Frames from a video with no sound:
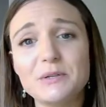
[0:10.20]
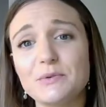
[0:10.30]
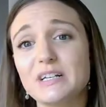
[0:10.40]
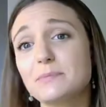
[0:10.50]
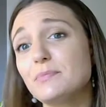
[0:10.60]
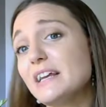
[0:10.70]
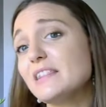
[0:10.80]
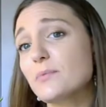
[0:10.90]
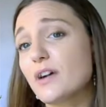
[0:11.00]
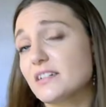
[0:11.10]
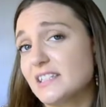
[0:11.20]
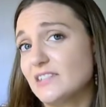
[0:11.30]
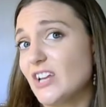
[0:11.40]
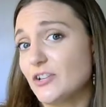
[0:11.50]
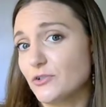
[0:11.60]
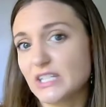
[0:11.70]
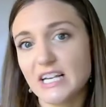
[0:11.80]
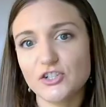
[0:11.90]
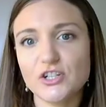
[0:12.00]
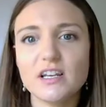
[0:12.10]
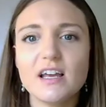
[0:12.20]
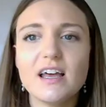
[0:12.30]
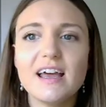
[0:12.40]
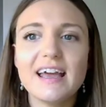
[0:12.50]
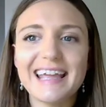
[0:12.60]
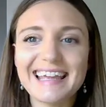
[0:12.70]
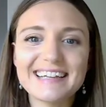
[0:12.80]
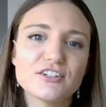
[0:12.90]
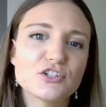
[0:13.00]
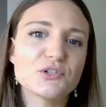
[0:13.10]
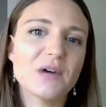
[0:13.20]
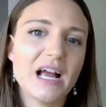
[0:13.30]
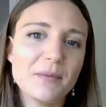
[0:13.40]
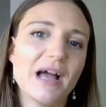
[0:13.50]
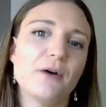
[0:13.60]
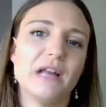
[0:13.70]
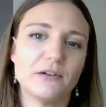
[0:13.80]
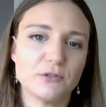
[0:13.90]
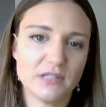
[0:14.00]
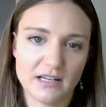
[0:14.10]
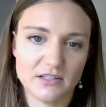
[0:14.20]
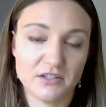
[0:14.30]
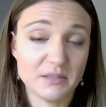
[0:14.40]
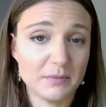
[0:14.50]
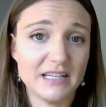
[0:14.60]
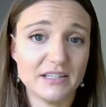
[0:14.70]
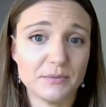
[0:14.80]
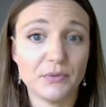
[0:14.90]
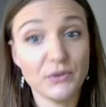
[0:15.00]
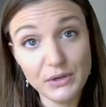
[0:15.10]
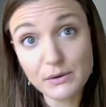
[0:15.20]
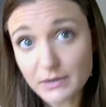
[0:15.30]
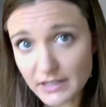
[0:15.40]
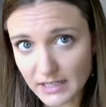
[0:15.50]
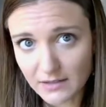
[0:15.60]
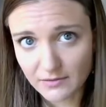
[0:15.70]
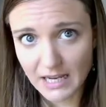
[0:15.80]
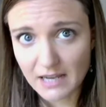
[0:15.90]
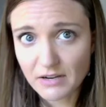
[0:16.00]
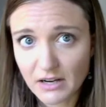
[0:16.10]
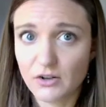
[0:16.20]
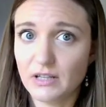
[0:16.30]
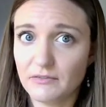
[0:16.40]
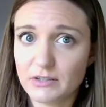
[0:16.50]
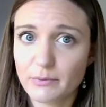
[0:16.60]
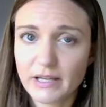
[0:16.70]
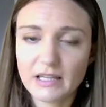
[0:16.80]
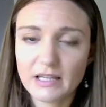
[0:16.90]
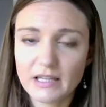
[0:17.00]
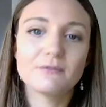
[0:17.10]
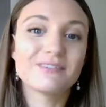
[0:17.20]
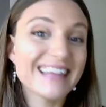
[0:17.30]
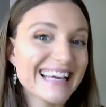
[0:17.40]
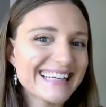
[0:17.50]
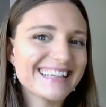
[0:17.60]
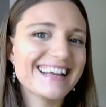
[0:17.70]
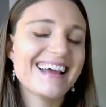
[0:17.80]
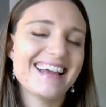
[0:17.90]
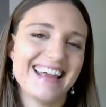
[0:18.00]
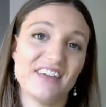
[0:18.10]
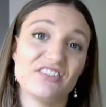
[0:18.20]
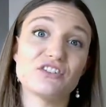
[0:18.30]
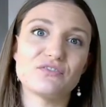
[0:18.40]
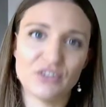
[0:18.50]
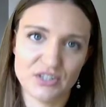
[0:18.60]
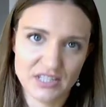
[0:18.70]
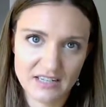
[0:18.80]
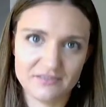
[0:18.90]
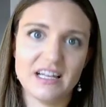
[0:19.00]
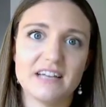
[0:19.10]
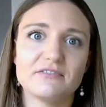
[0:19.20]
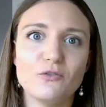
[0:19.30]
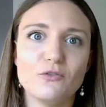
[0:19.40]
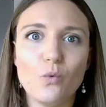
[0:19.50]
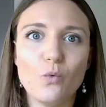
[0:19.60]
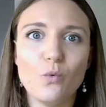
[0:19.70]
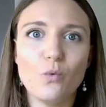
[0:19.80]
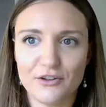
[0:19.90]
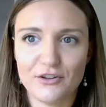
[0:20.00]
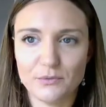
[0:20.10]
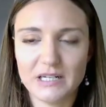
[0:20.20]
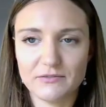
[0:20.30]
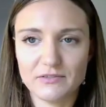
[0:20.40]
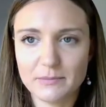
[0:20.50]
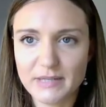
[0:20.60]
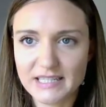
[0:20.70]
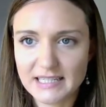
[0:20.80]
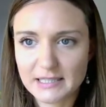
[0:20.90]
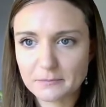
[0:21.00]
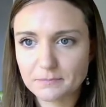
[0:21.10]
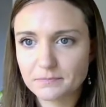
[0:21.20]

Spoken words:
to explain the process of natural selection and describe how natural selection explains both the unity of life, how all life is related, and the diversity of life. Why are there so many different species?